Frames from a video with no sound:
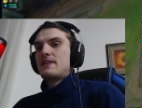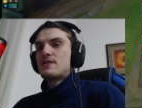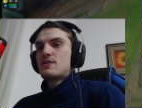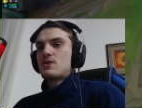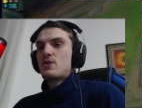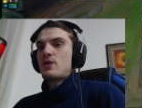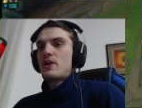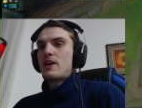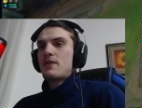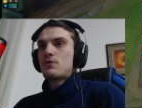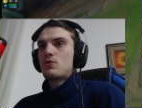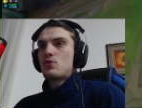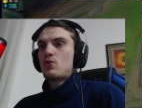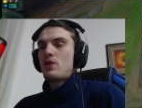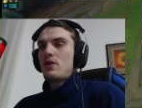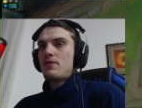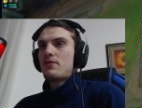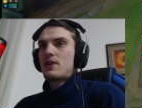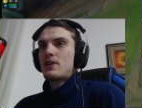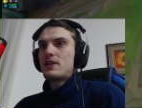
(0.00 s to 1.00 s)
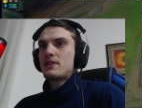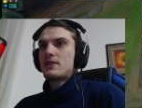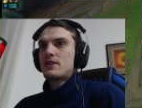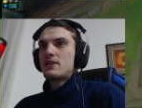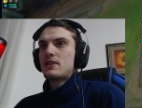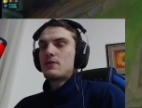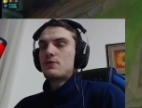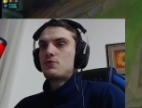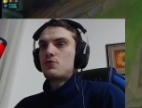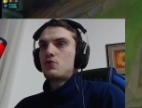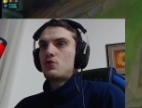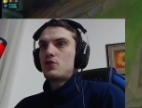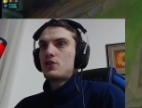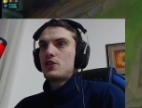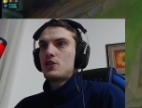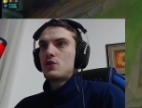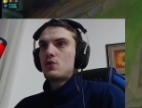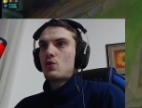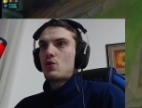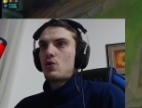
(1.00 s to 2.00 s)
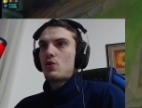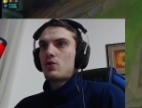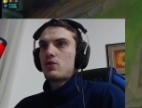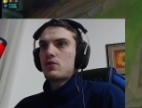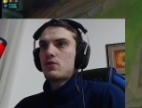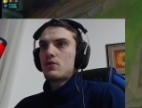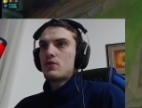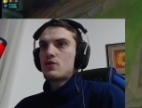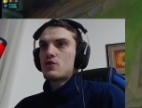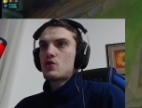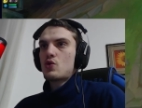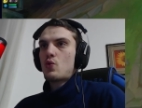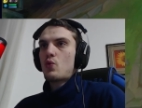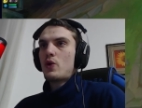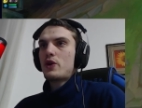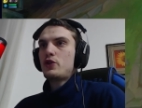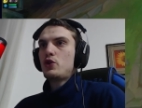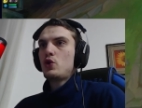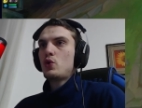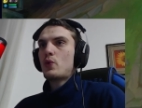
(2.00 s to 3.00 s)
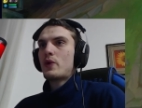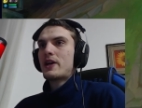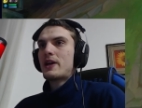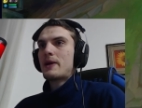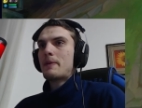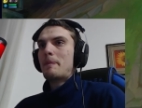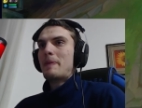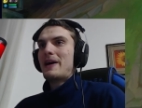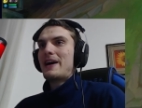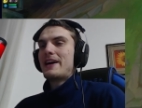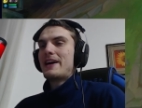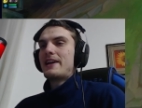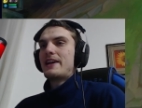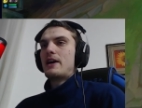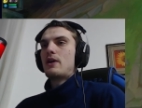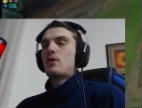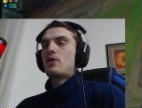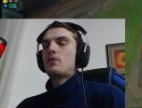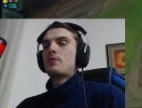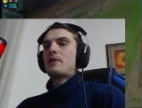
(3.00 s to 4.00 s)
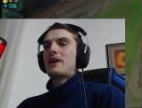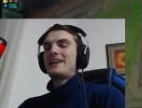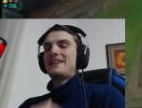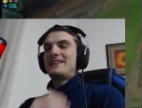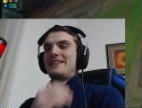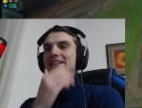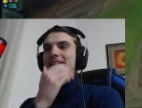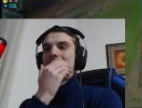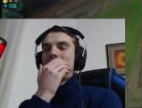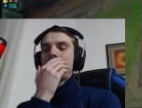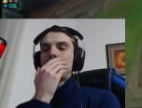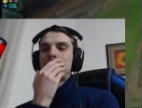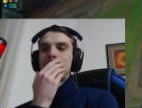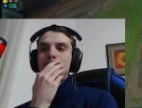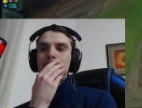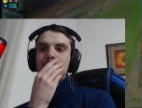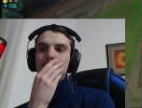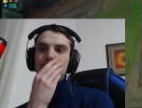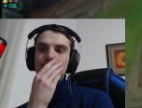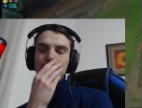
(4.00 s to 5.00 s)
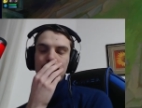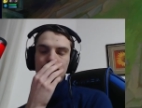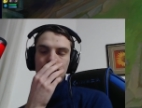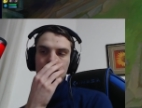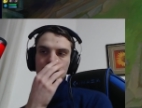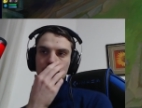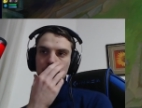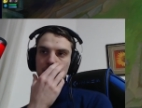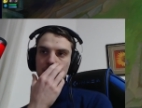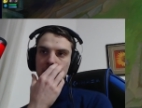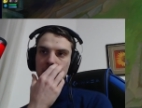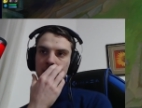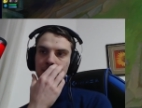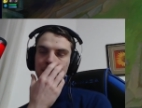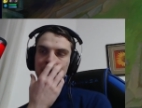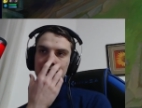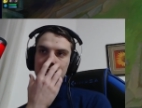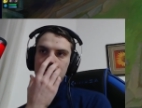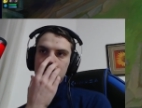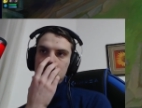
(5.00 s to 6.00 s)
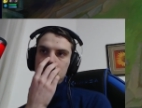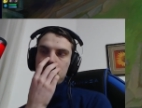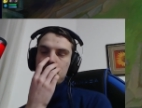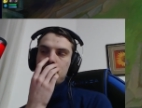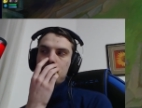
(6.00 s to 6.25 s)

So you have 1240 gold. So what do you want to buy now, ideally? In base.